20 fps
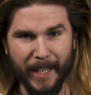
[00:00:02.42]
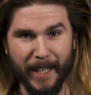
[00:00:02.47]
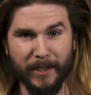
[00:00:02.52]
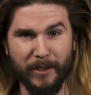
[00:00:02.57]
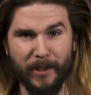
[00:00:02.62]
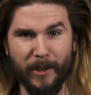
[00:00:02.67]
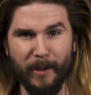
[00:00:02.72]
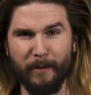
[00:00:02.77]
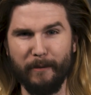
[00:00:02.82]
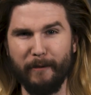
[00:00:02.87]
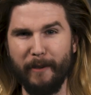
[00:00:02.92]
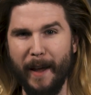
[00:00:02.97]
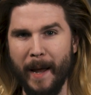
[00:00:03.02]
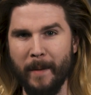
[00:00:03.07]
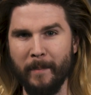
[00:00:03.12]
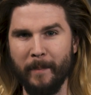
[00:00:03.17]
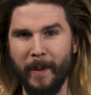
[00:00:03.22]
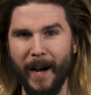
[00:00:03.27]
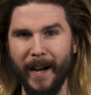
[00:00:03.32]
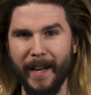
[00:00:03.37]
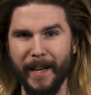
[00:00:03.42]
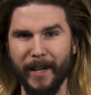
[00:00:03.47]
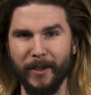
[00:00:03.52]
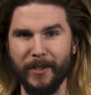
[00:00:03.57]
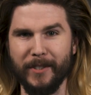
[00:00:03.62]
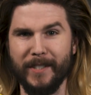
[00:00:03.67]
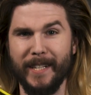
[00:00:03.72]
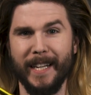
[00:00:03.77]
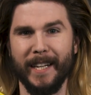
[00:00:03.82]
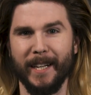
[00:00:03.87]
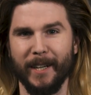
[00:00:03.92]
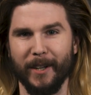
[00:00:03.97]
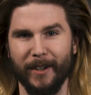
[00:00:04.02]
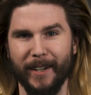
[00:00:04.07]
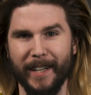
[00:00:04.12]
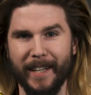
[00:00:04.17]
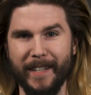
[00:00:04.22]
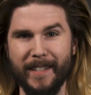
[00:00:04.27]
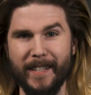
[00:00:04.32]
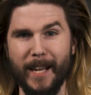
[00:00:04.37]
is the vampire deer,
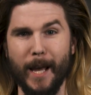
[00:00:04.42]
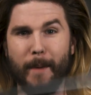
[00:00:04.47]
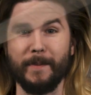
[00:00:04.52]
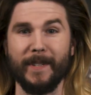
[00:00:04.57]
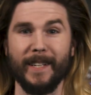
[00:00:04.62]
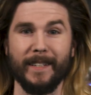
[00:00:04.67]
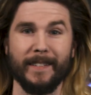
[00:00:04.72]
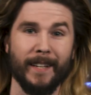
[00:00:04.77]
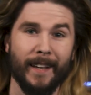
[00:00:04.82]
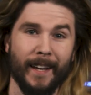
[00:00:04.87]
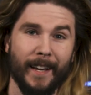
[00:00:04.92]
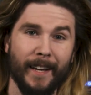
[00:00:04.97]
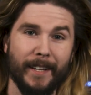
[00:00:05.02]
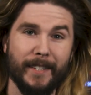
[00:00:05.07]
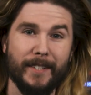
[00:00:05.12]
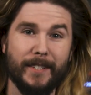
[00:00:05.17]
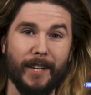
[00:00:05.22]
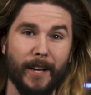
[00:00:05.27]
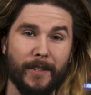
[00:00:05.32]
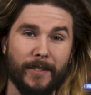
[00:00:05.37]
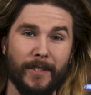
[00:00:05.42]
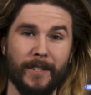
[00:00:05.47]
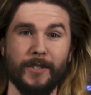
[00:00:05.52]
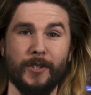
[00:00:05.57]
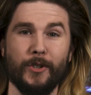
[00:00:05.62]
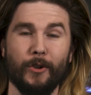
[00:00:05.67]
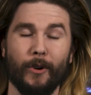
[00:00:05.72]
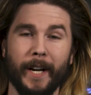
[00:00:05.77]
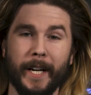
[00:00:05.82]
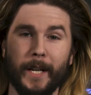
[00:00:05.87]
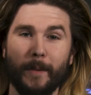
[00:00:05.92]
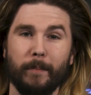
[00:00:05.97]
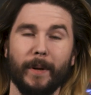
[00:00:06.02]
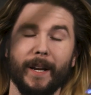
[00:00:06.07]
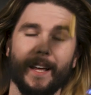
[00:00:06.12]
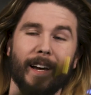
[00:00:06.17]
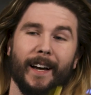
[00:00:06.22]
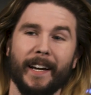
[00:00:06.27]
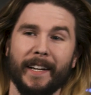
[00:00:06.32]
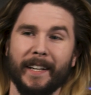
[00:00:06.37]
except it doesn't drink
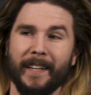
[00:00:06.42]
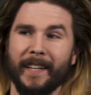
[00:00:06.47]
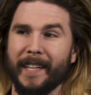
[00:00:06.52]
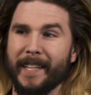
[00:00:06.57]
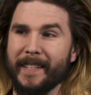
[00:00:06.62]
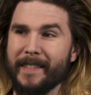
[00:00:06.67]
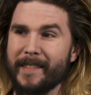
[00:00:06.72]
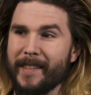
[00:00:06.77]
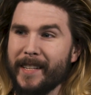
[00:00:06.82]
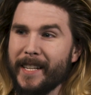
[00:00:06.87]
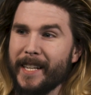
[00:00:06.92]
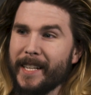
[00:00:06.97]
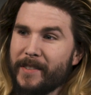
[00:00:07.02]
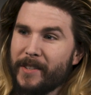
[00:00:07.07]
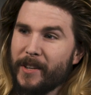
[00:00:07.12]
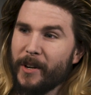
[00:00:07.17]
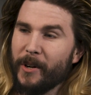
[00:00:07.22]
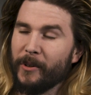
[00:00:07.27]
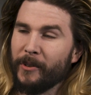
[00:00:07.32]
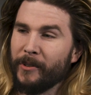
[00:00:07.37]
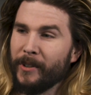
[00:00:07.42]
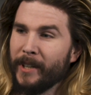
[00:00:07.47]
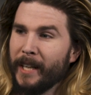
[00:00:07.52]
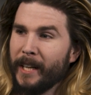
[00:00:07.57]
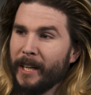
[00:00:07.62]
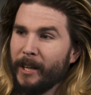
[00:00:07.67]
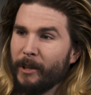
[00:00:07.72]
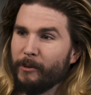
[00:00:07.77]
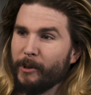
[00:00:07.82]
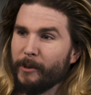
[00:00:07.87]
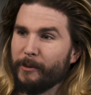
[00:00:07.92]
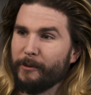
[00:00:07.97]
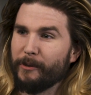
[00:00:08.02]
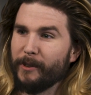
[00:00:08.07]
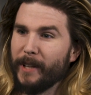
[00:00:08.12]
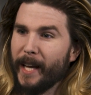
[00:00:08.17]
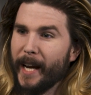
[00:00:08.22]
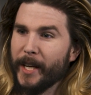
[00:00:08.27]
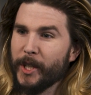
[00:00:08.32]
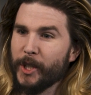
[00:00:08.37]
blood and it can see its own
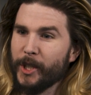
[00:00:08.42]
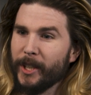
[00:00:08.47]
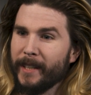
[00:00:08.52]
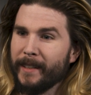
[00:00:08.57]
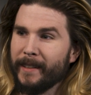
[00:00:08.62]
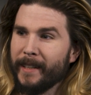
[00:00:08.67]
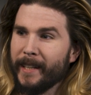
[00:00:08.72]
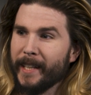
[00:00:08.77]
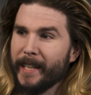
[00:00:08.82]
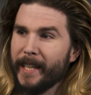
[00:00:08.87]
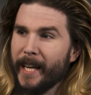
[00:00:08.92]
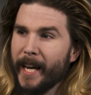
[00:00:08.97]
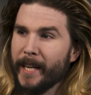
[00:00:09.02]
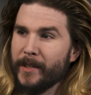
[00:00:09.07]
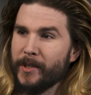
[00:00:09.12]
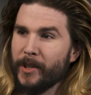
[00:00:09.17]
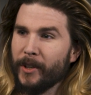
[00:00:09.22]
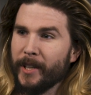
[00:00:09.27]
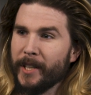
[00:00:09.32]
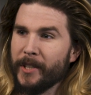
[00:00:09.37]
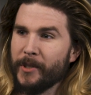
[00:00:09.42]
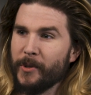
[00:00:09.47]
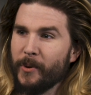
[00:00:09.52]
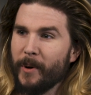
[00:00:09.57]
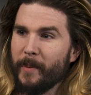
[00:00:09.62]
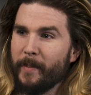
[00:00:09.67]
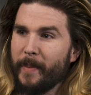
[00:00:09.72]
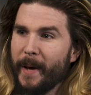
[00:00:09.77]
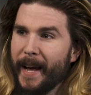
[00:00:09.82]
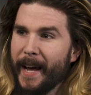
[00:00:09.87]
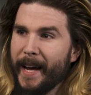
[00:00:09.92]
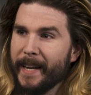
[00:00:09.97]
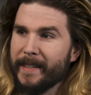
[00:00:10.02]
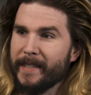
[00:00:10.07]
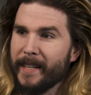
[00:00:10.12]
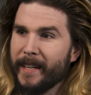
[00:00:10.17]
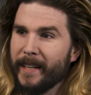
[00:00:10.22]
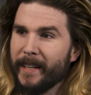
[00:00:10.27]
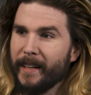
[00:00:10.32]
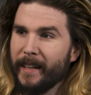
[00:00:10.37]
reflection and it can't turn into a
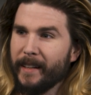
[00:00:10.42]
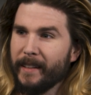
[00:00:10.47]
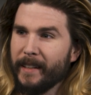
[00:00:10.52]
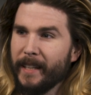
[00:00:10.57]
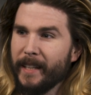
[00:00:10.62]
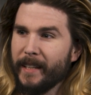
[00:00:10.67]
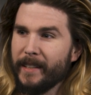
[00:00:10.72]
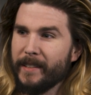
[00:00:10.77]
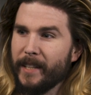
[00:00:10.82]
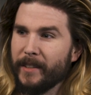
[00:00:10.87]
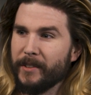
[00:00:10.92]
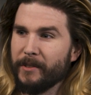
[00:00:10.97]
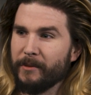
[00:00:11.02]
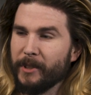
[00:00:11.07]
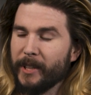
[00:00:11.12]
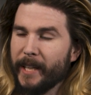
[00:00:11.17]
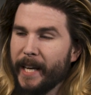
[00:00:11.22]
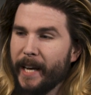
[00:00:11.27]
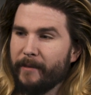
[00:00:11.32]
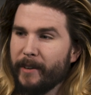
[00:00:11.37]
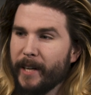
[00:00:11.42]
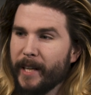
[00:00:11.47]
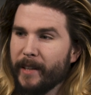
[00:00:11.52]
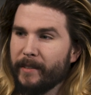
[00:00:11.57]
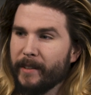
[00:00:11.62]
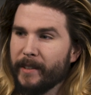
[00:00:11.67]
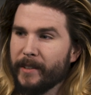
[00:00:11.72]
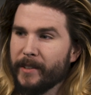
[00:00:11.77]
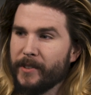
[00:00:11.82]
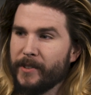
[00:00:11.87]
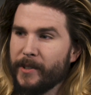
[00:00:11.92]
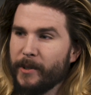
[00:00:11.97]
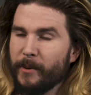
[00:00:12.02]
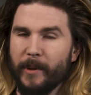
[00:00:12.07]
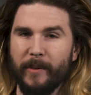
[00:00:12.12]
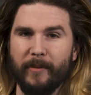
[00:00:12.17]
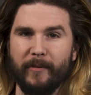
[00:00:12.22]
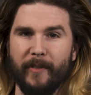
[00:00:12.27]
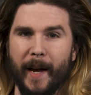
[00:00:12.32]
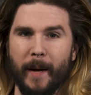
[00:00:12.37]
bat and it doesn't really have anything to do
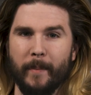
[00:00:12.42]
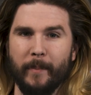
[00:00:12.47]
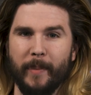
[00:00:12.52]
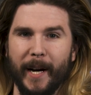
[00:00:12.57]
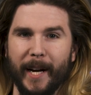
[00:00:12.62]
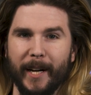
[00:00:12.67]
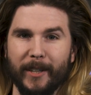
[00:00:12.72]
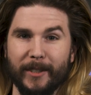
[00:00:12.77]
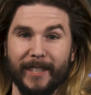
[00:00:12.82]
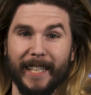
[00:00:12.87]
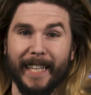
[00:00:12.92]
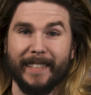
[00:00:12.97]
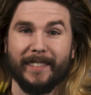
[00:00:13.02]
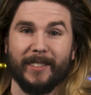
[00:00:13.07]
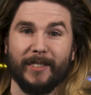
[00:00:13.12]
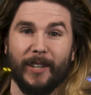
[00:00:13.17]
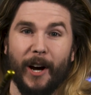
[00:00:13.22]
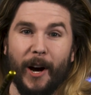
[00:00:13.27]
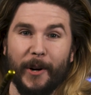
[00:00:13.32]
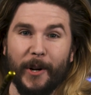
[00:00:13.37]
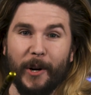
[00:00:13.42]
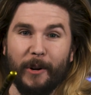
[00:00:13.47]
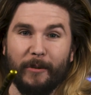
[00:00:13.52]
with vampires. Let's start